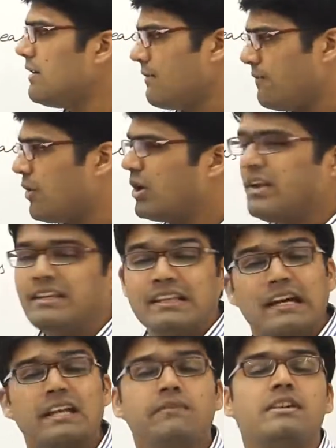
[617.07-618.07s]
Following the
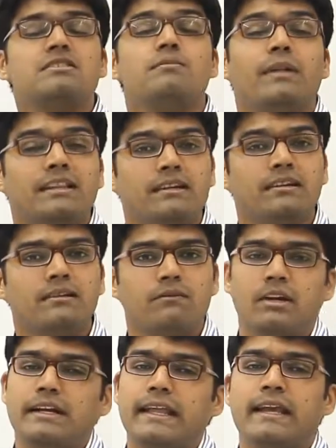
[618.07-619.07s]
conventional method
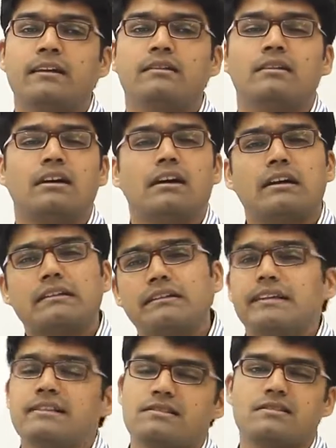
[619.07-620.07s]
will take at
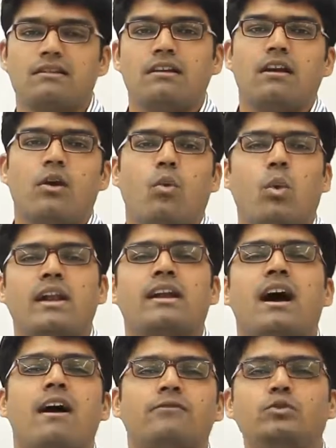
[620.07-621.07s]
least
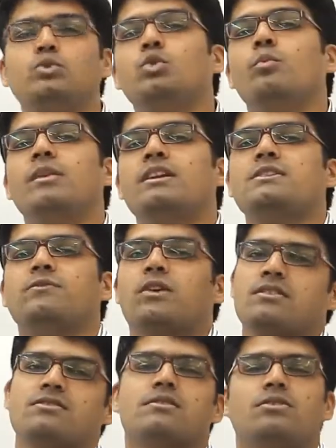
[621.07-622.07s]
1.5 to 2 minutes for
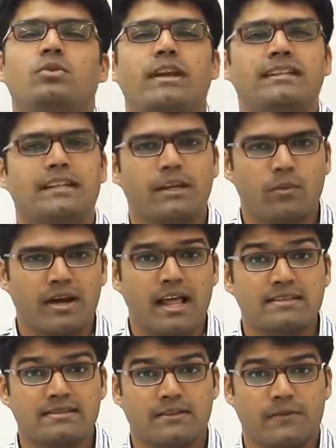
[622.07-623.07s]
us to get the required
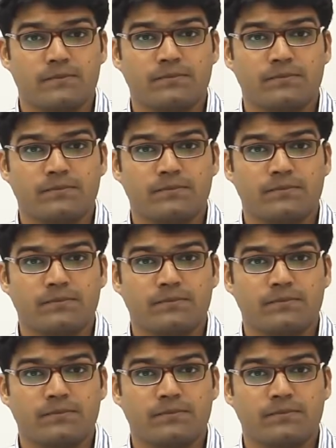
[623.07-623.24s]
answer,